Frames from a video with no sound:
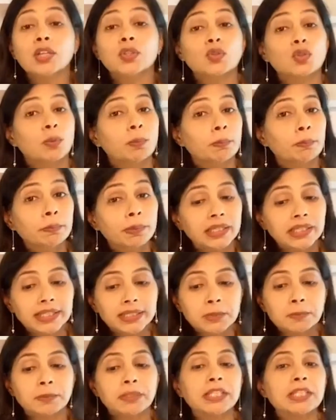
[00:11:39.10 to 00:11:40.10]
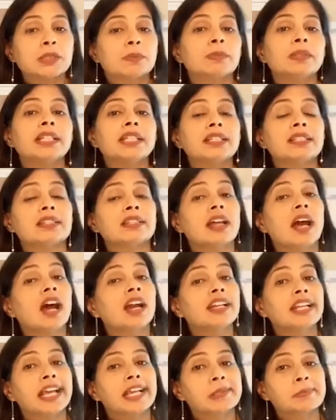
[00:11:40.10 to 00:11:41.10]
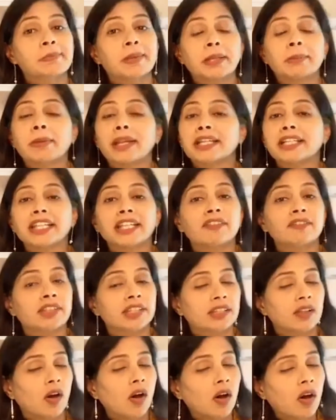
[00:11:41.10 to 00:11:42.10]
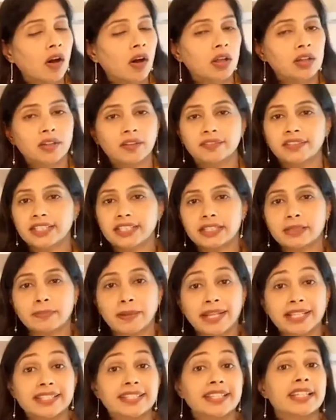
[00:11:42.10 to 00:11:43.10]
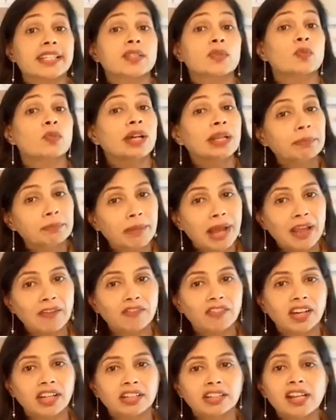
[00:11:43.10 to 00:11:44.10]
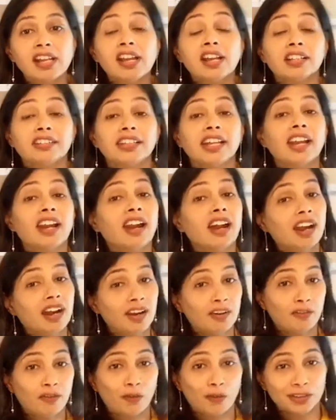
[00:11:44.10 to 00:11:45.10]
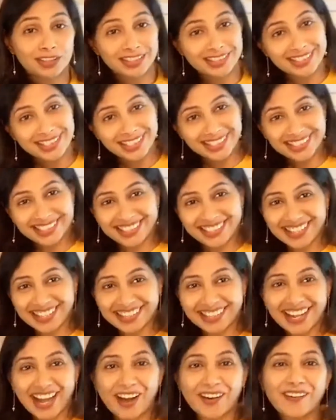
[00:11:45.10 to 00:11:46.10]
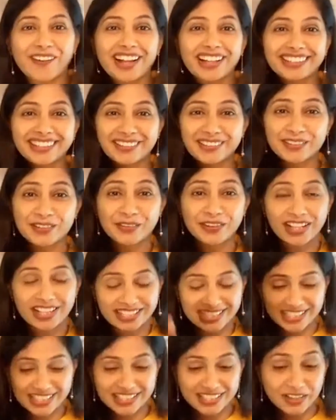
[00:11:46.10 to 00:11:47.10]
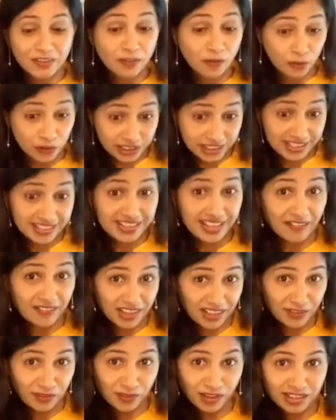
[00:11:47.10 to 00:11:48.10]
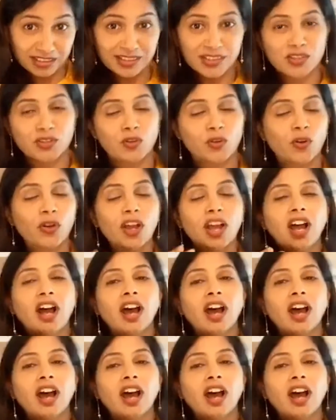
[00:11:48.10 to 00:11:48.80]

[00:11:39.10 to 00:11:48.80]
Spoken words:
So please start experimenting with all of these spices one by one. There are 46 till now, and today's is the 47th one. So